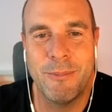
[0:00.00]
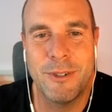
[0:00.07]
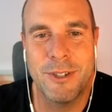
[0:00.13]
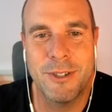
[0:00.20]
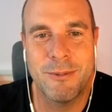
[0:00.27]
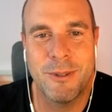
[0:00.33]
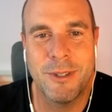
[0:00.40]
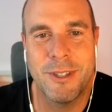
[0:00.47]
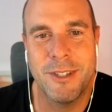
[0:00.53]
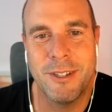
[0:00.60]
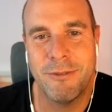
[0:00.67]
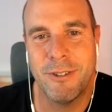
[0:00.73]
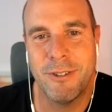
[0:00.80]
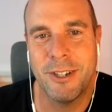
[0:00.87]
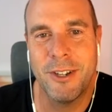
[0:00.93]
just with a
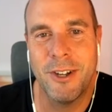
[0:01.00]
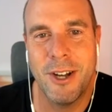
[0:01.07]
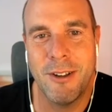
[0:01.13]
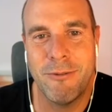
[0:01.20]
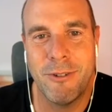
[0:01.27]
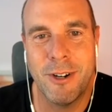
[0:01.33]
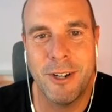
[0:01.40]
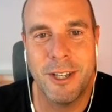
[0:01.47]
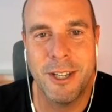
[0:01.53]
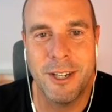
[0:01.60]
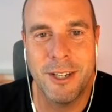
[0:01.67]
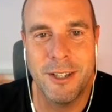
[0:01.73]
different guy fronting it.